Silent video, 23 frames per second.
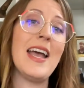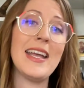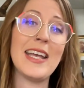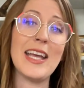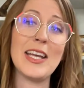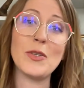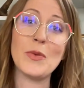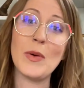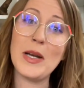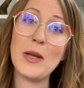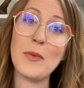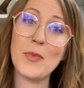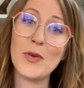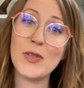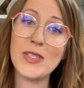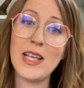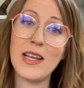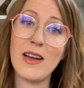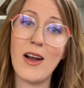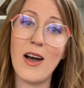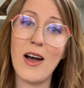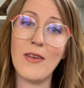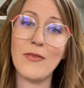get
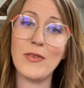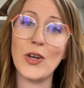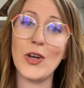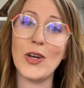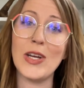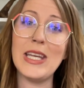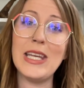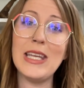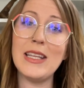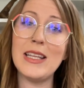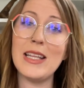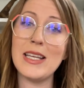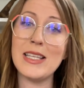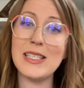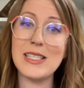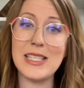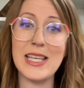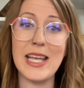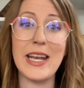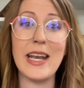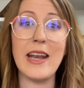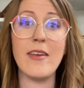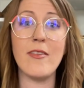20% off your Helix
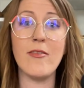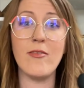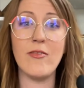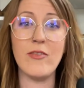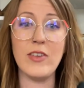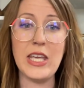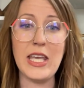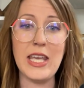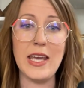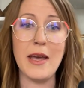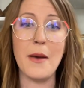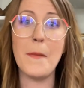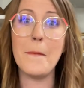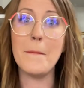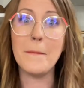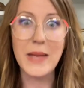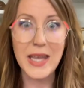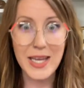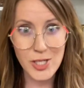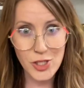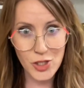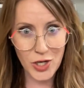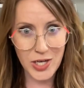Syn V.
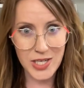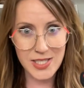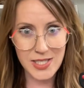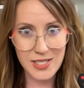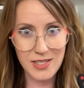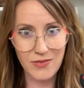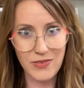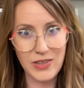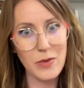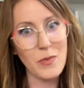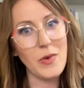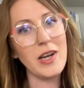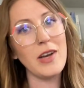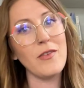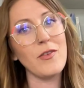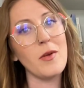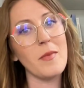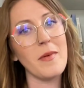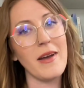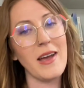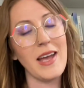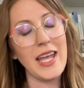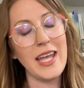Make sure it's the V one if you're
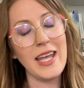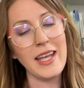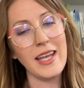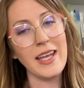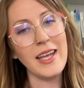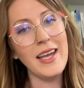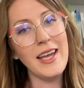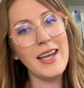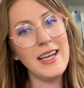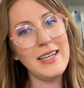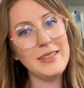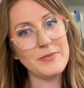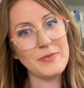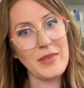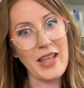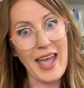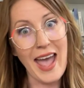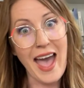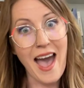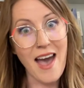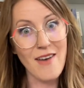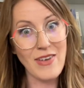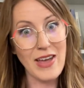buying. I
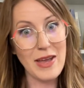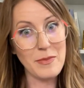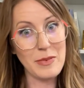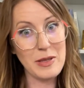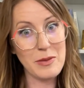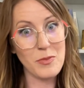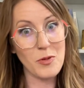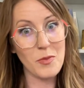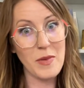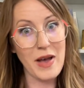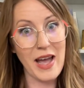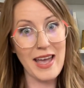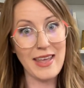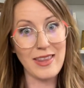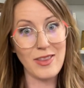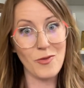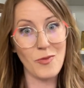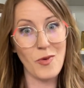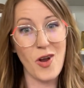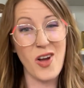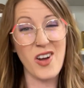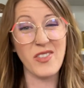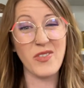have had people buy the
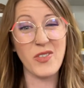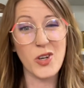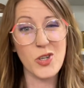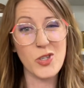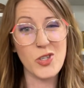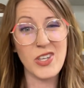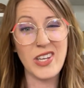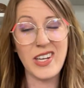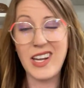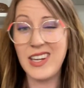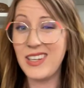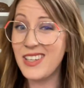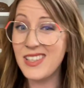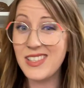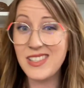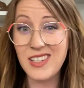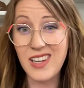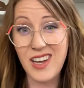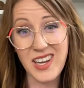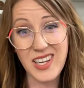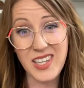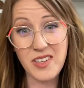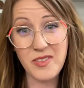wrong version and it's
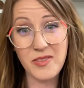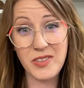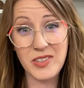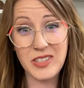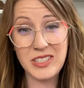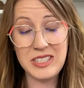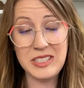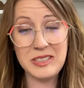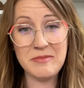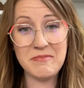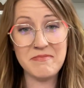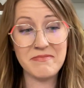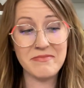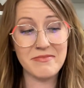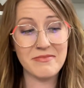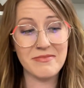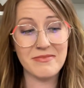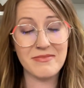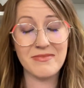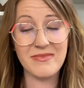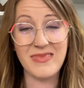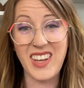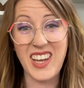kind of
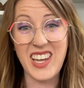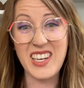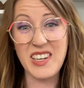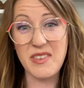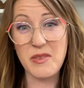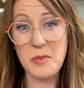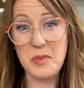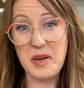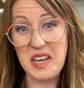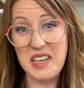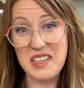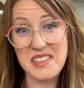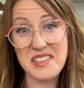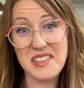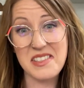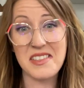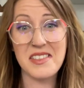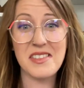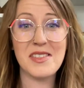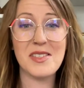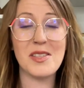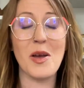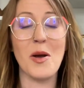a bust.
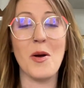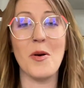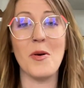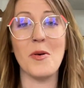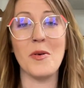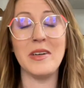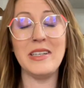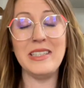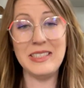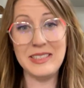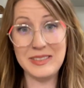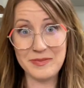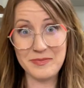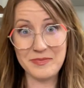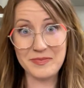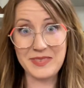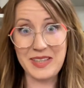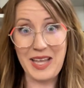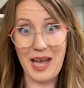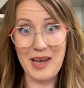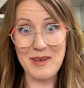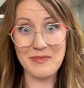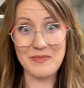So
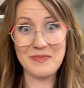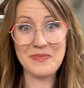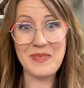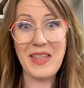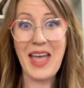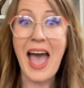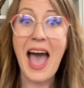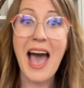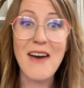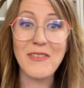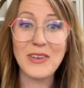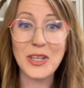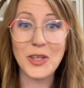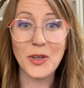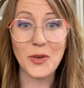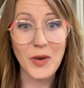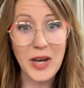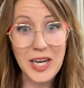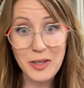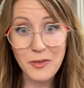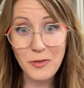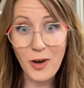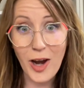yeah, have a
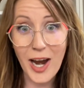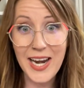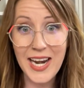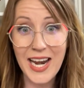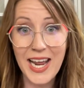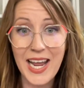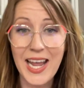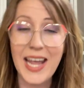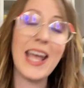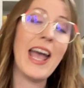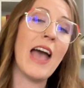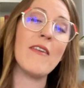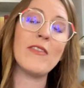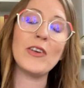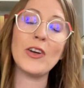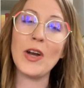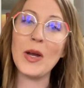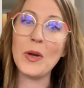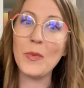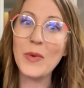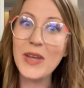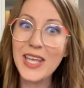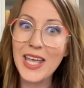great Friday, have a
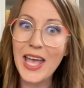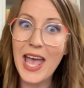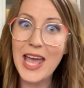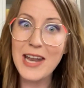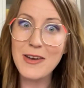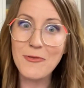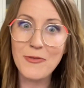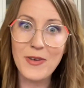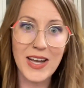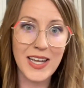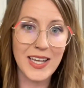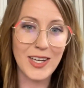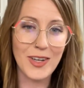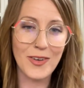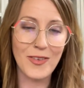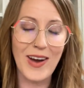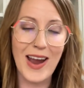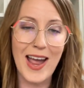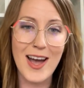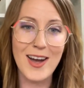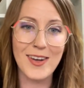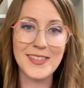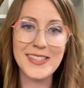great weekend fucking
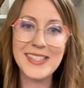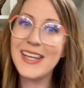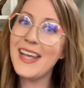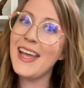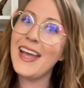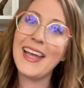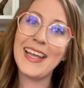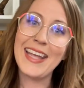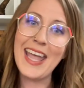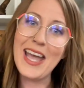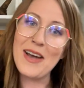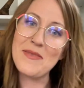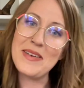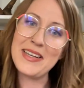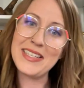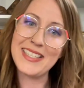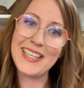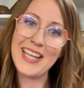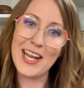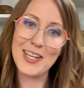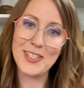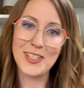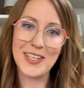around. Can't wait to
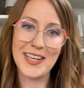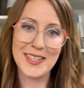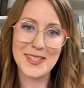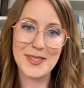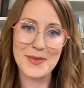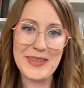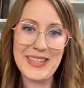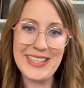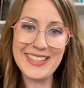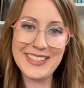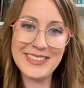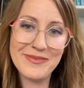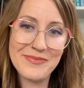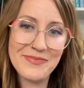catch you next week.